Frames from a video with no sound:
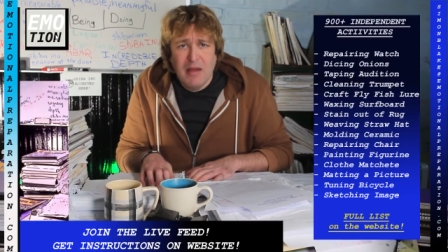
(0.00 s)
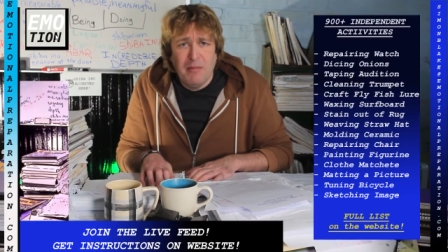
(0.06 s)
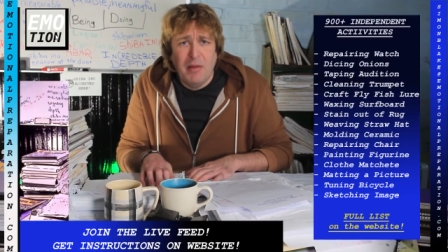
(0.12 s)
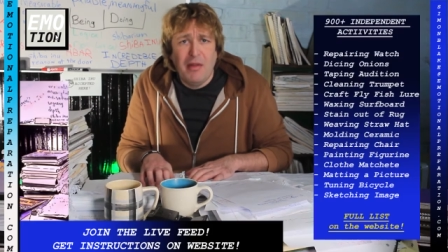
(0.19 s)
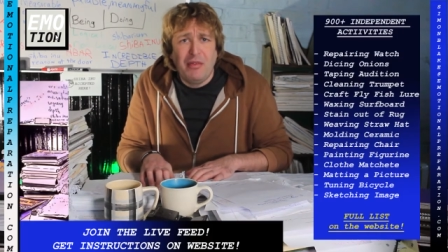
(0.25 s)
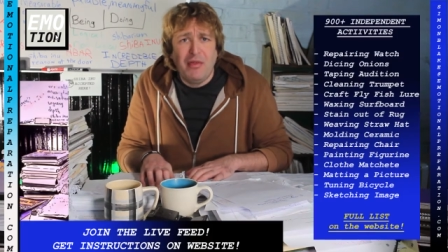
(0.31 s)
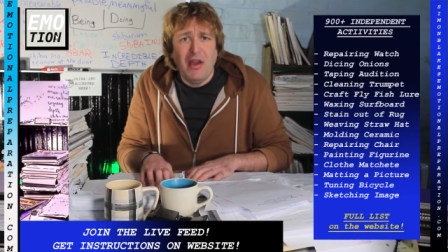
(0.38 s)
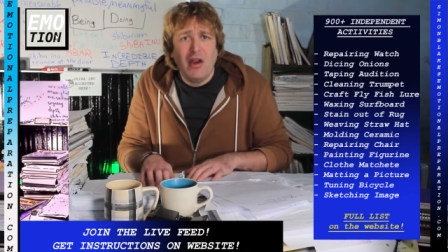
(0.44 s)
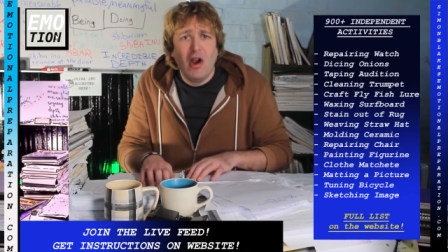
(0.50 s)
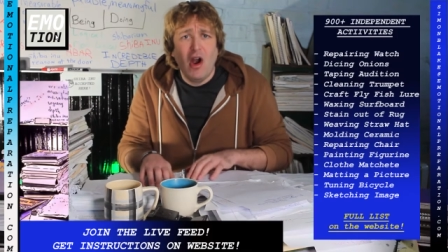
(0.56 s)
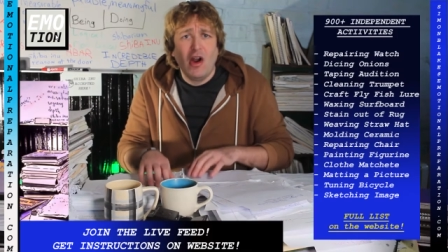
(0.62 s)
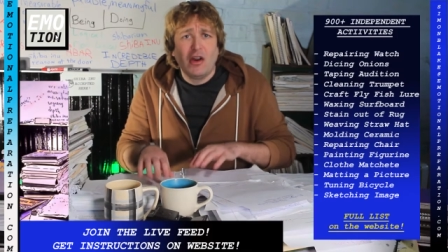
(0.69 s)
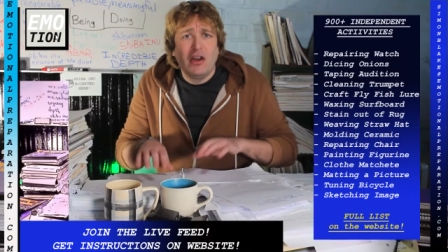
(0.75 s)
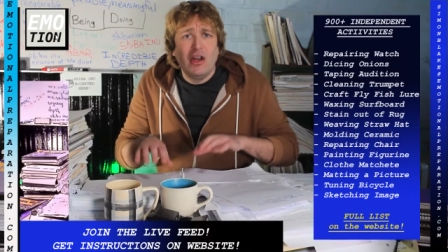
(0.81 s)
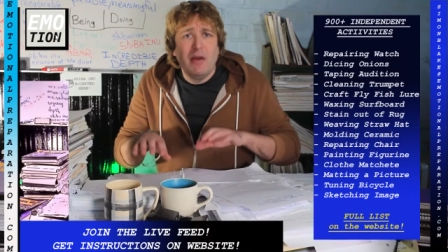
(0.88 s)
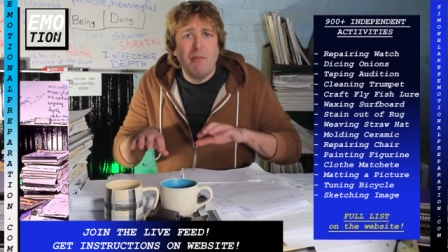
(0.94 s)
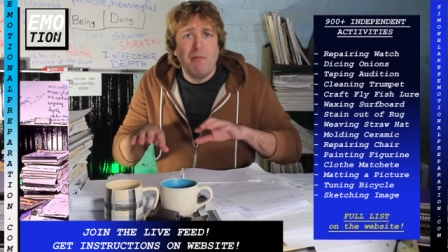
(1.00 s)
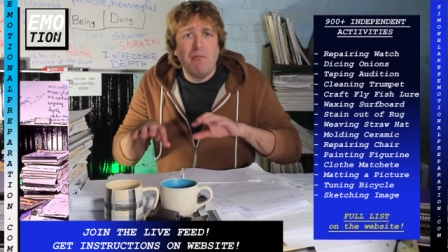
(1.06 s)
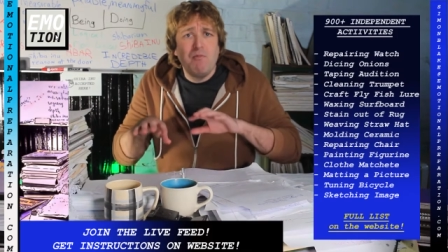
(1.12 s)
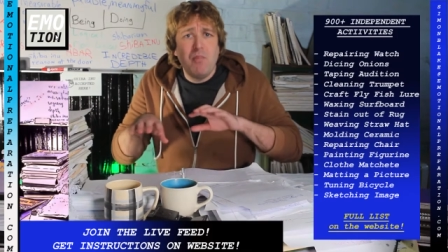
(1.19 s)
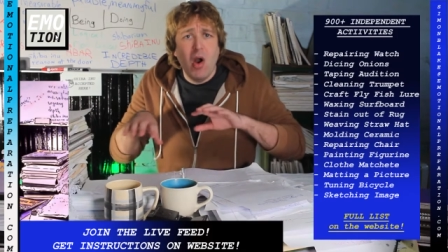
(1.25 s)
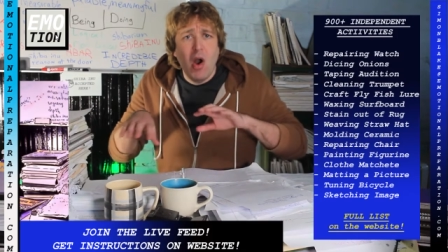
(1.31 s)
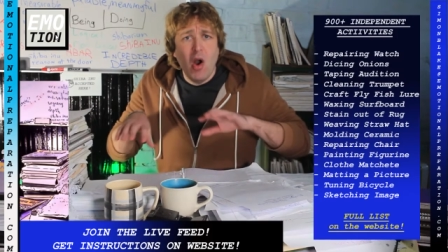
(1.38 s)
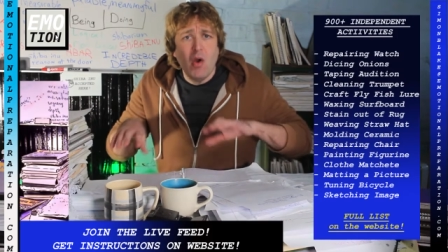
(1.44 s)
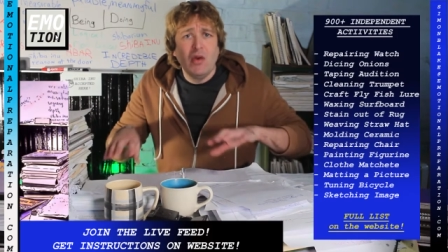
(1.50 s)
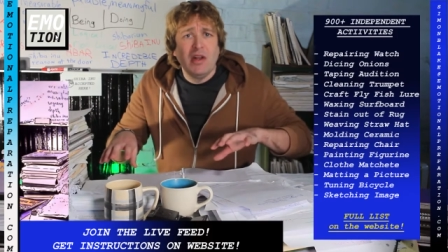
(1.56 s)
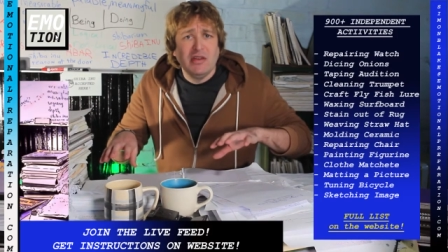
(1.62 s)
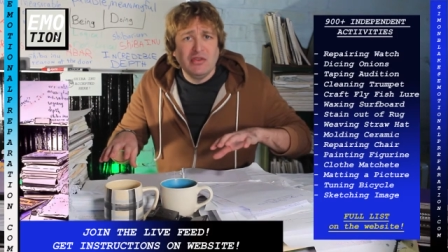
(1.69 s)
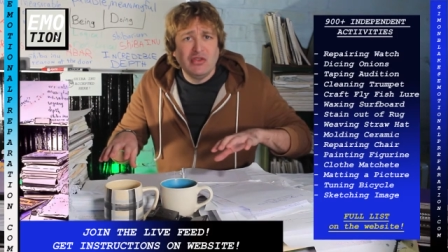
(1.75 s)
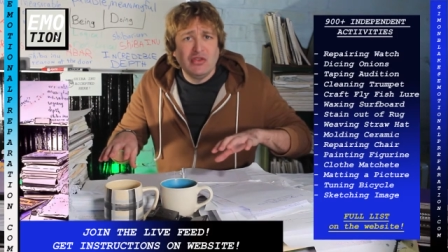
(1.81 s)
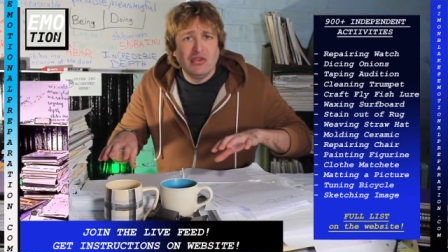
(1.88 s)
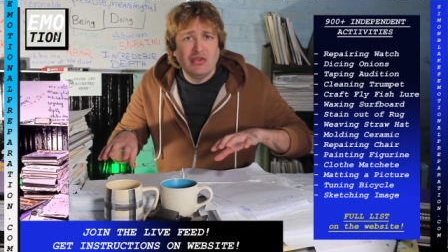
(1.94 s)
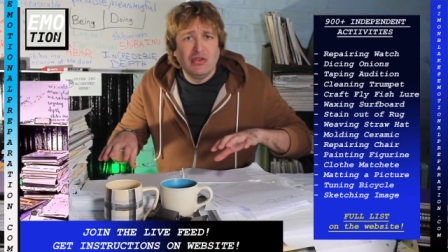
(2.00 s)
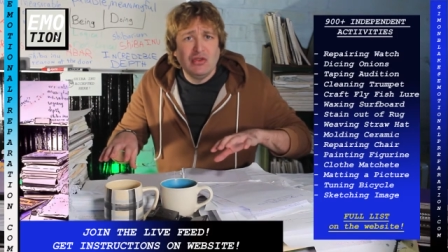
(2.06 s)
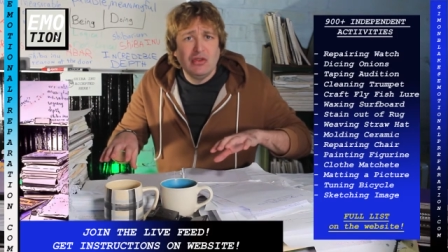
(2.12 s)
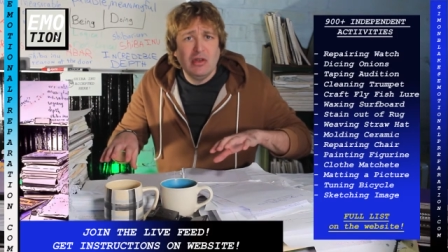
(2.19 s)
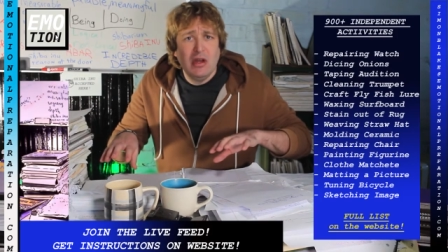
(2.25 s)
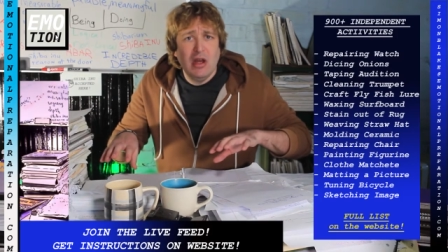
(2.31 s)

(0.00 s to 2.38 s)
but there are components